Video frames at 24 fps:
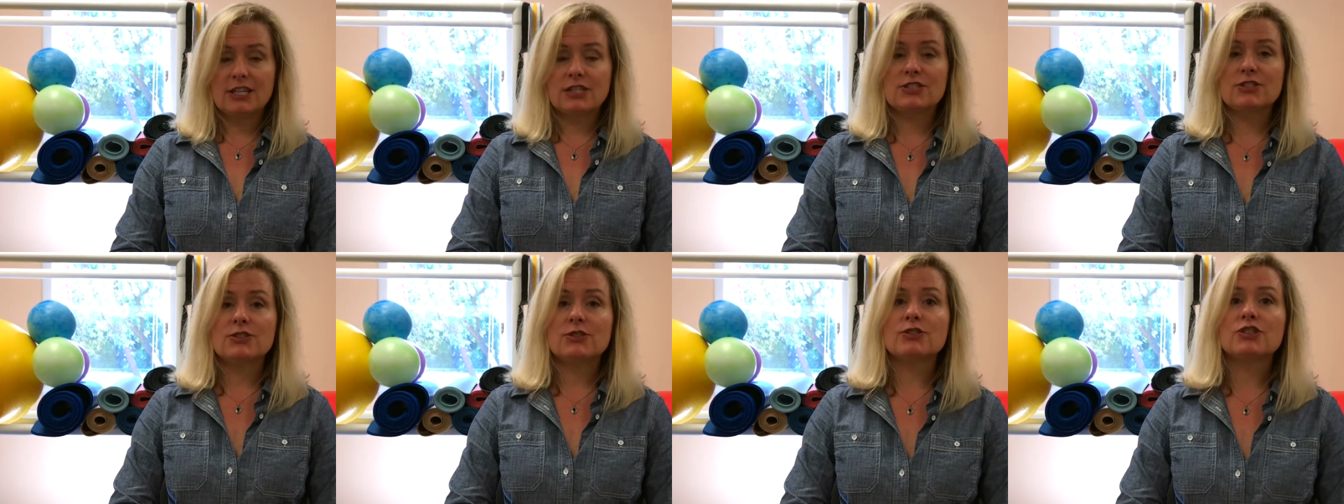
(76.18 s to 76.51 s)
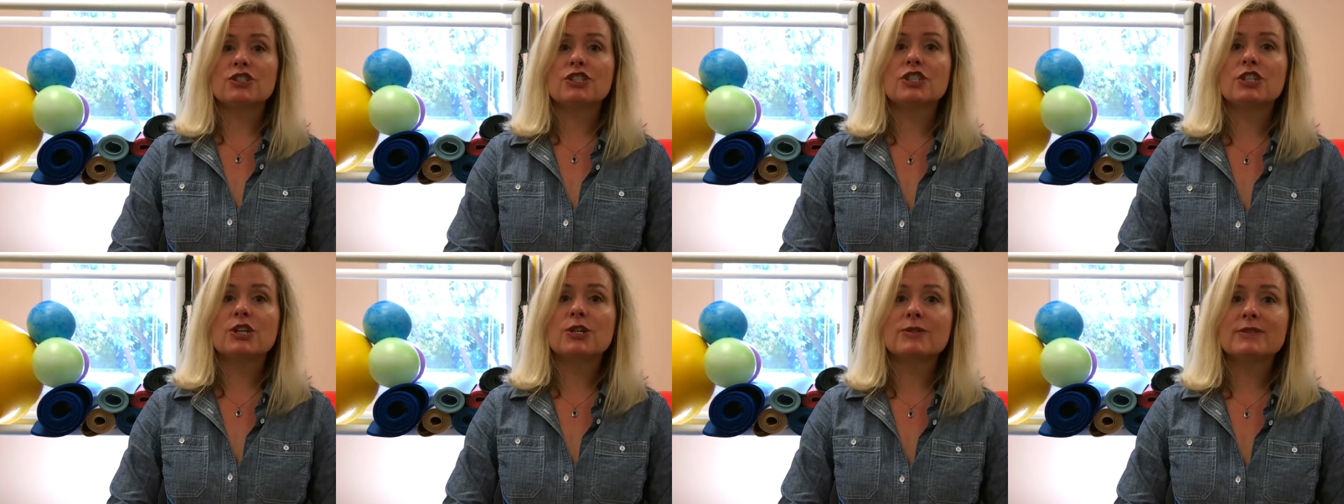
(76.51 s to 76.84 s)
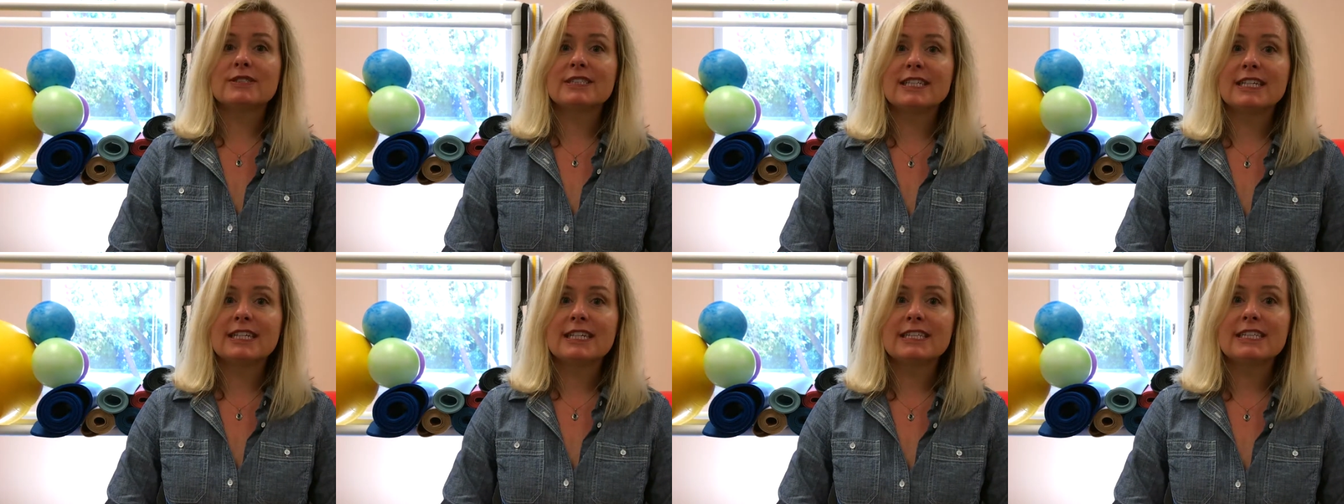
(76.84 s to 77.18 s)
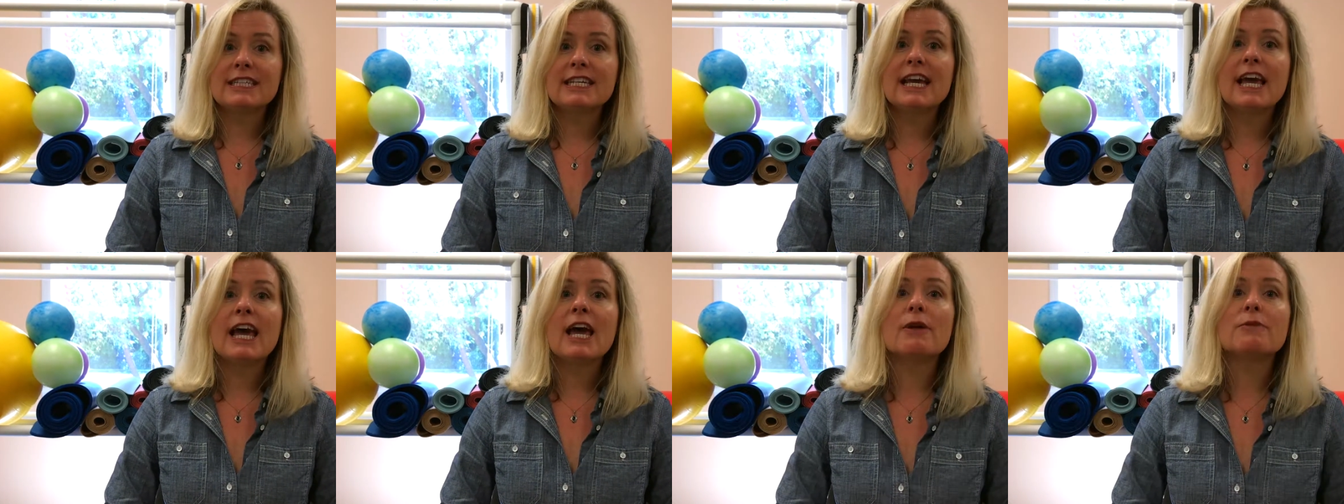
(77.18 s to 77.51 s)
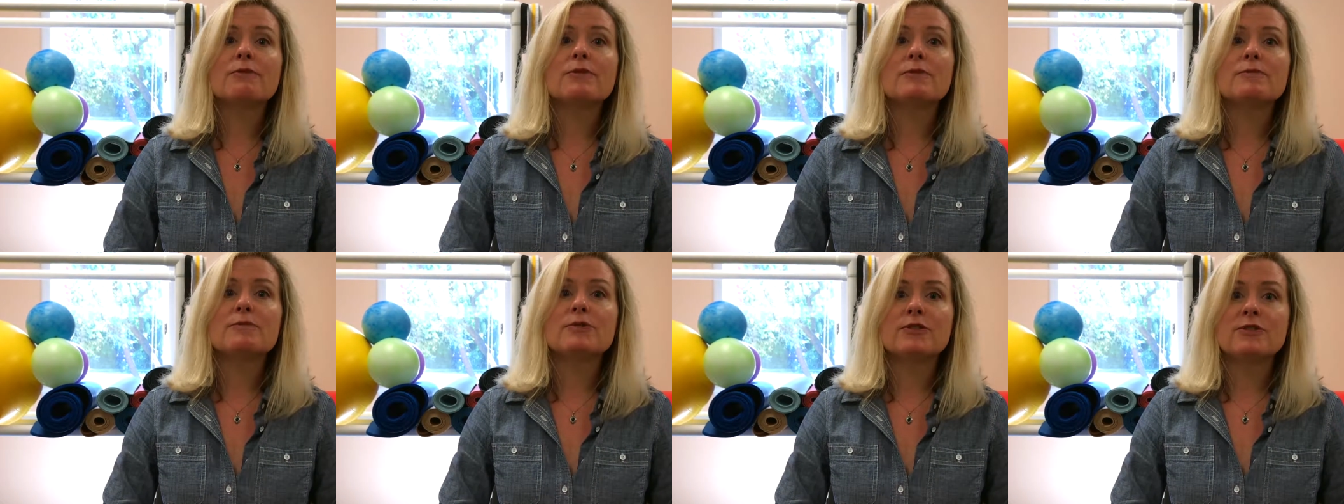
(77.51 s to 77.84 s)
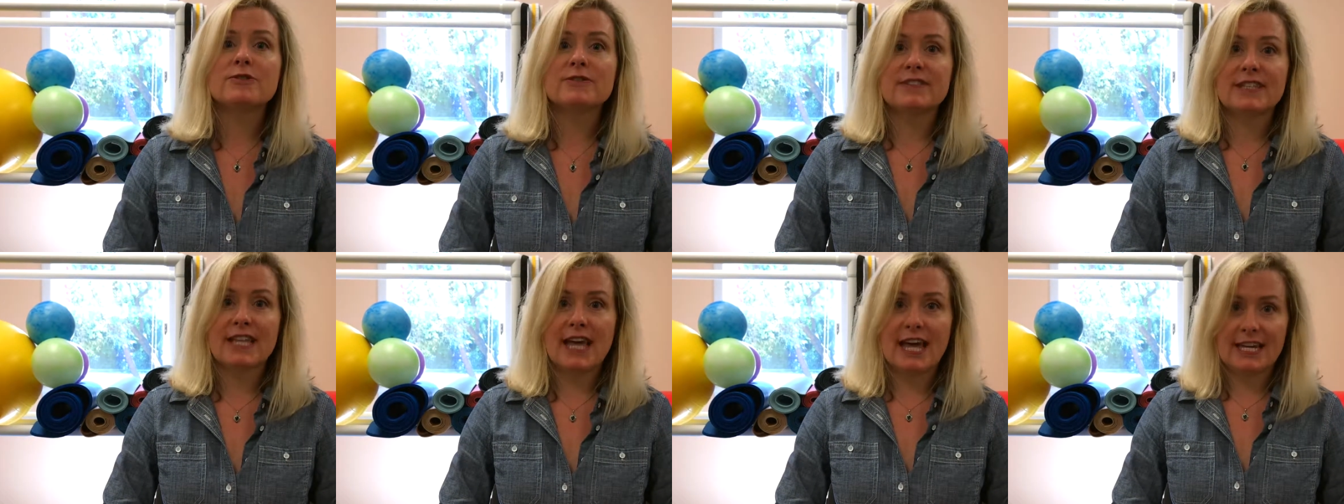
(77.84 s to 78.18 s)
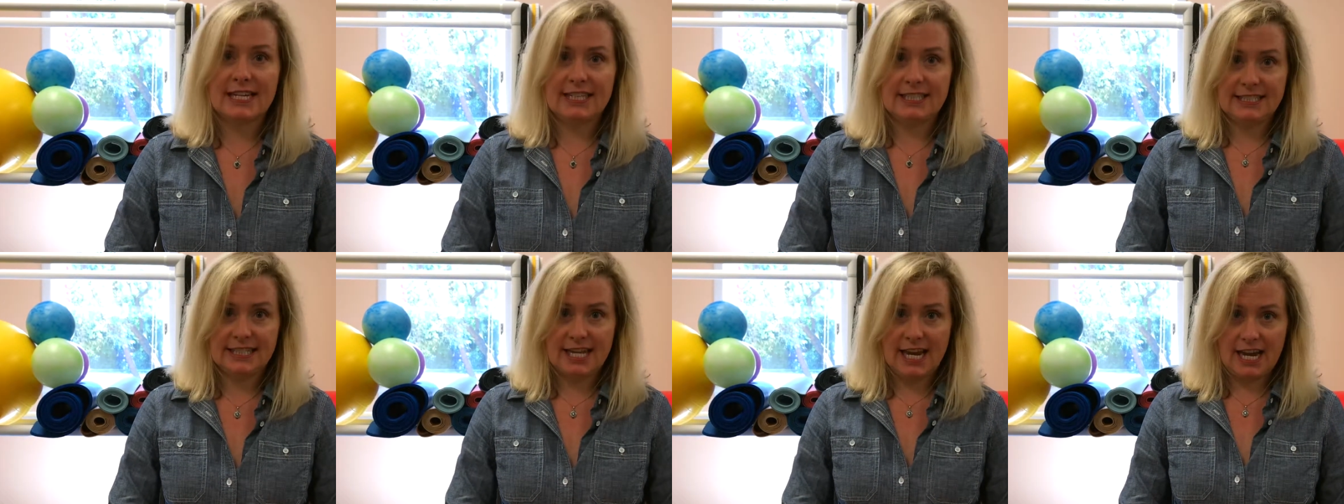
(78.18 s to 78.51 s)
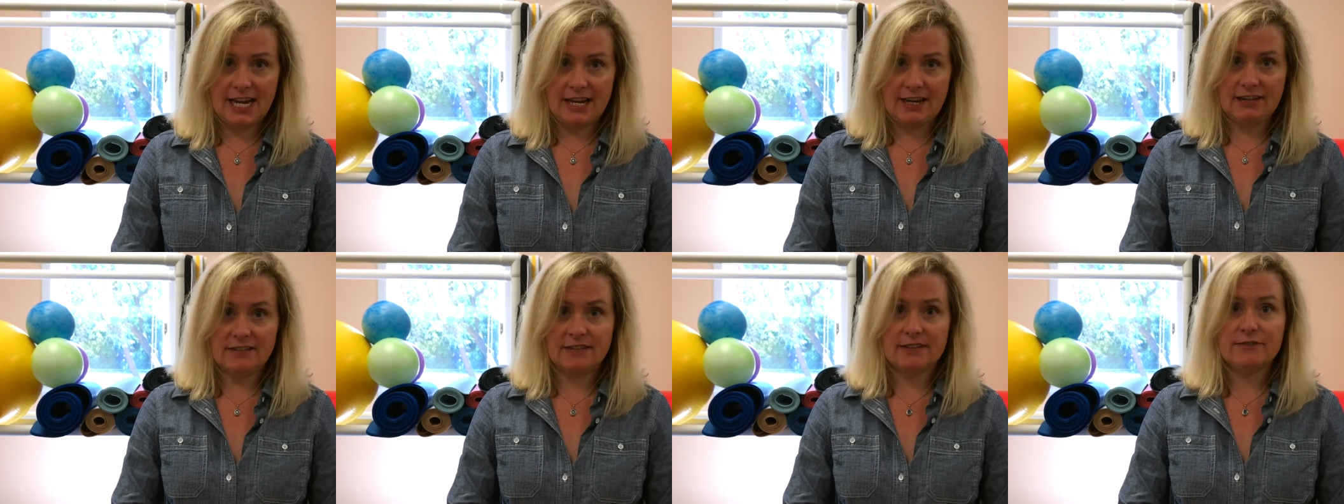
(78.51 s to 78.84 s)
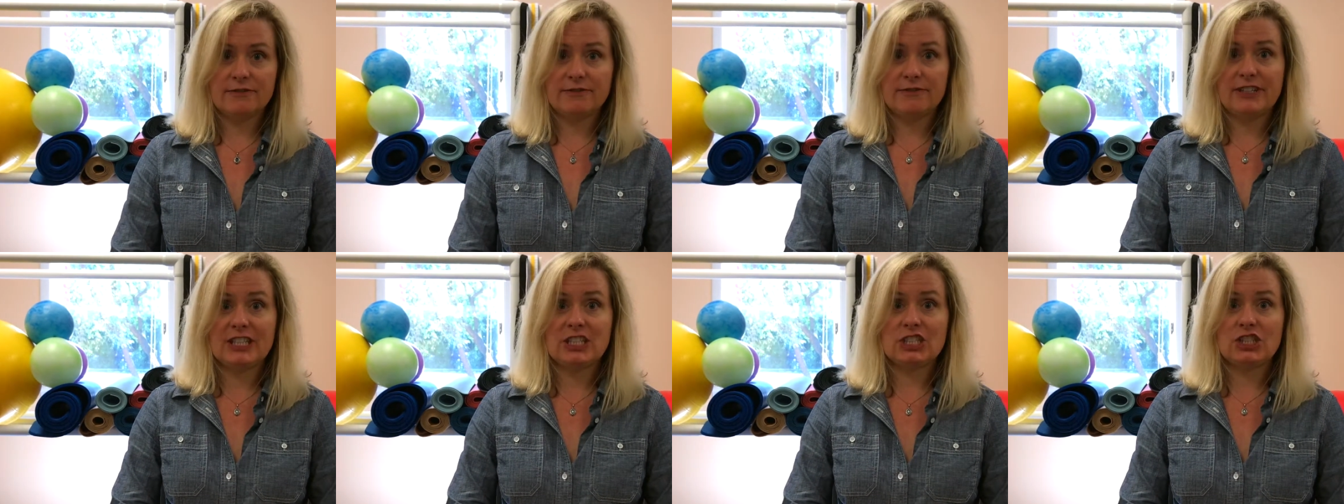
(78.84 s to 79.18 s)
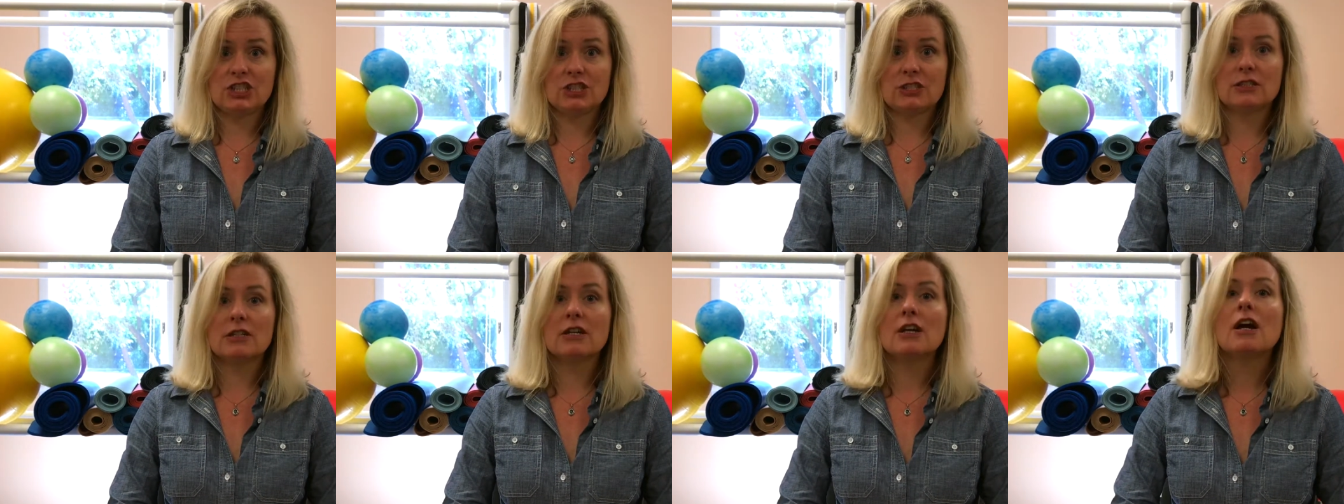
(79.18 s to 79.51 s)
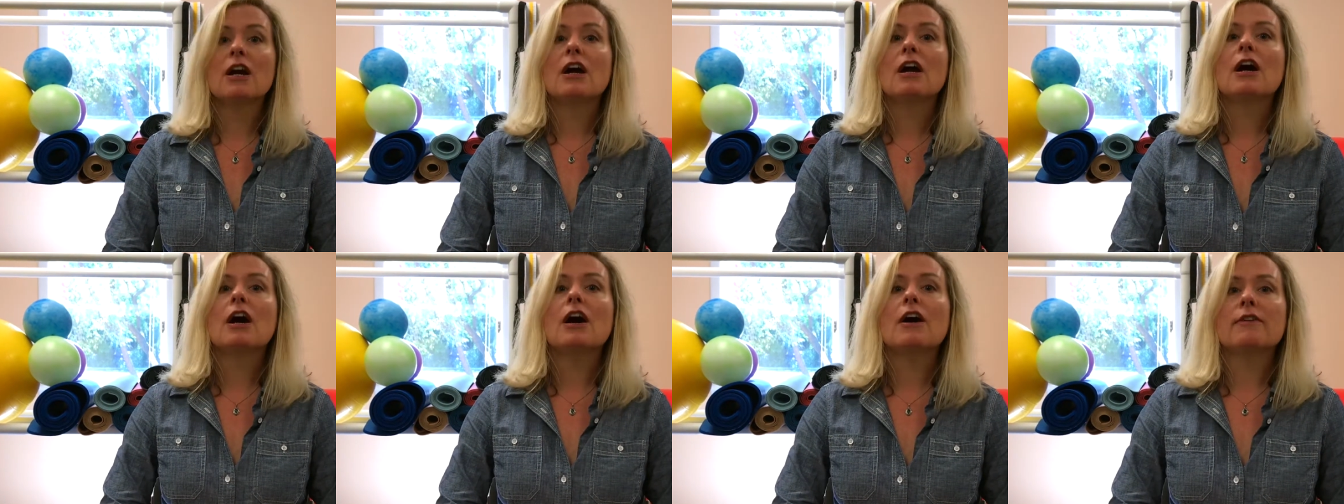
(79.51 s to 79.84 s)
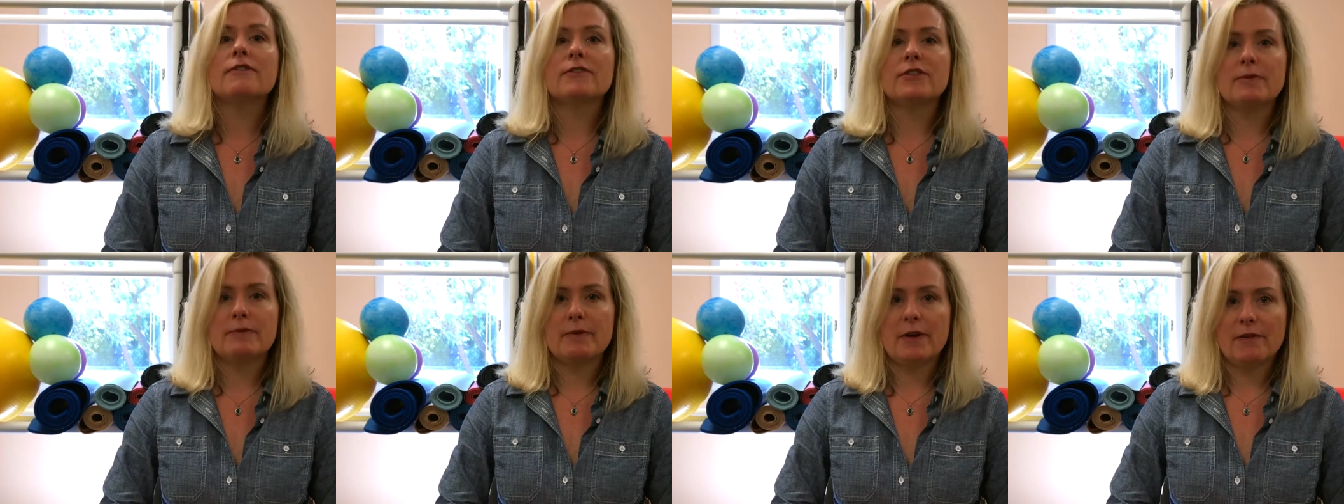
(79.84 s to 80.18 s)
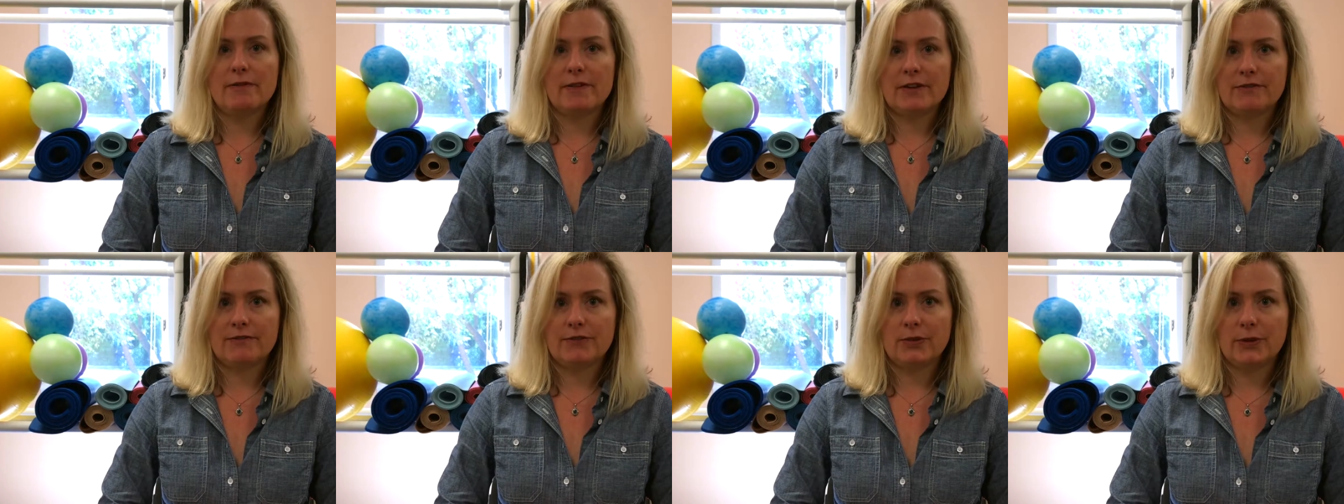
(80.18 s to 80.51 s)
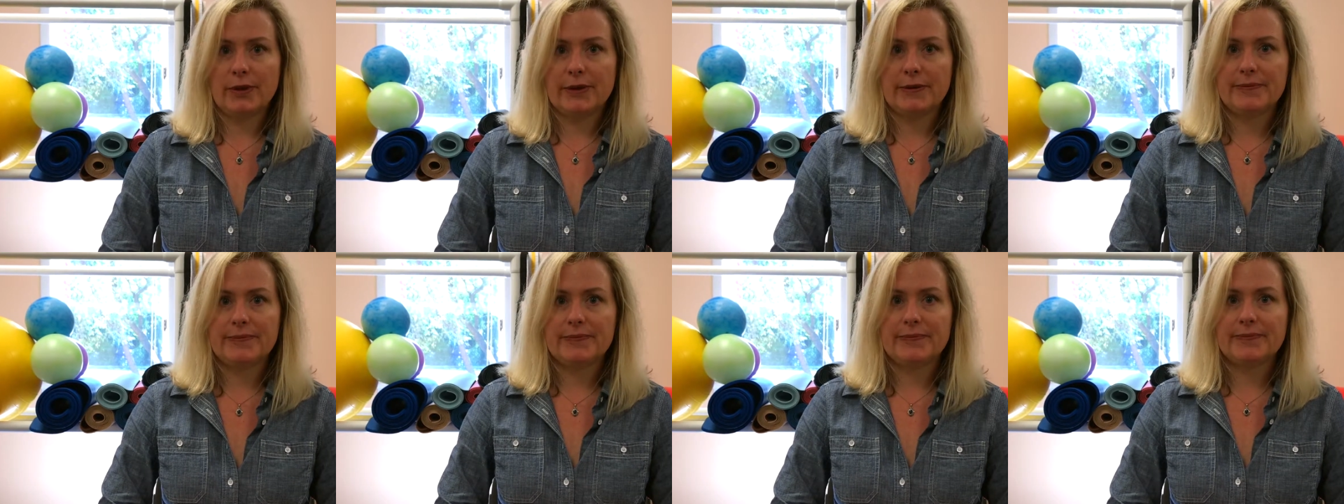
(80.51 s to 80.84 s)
Surgeon goes in and removes that entire feature of the pelvic floor.